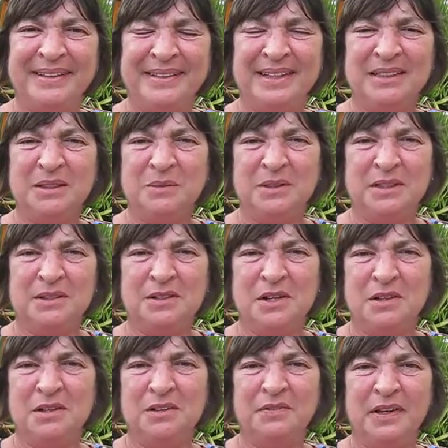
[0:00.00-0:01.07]
This was a
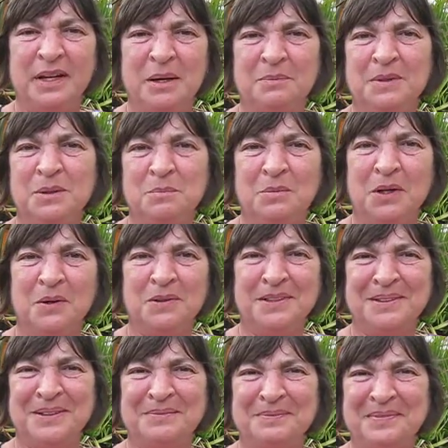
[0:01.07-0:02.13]
chance for him to
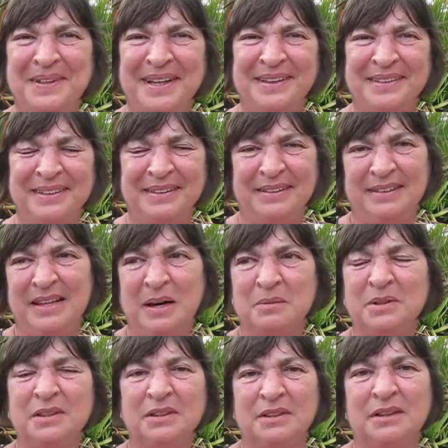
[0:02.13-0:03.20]
blossom, and that
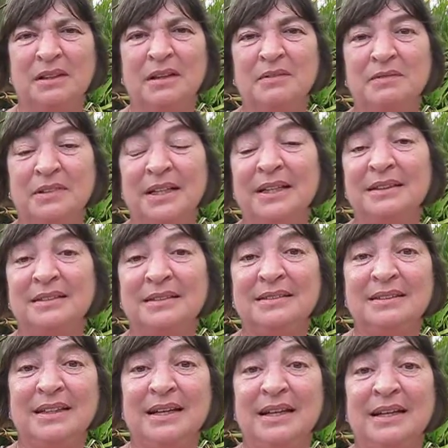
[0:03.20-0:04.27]
was lovely to
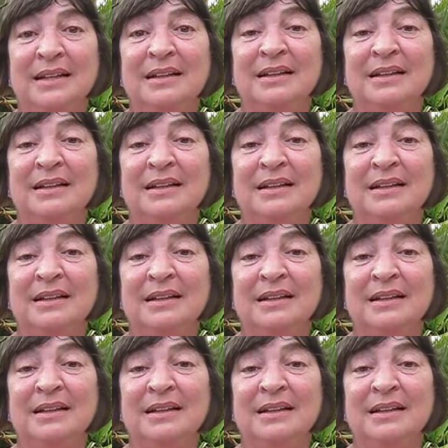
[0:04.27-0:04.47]
see.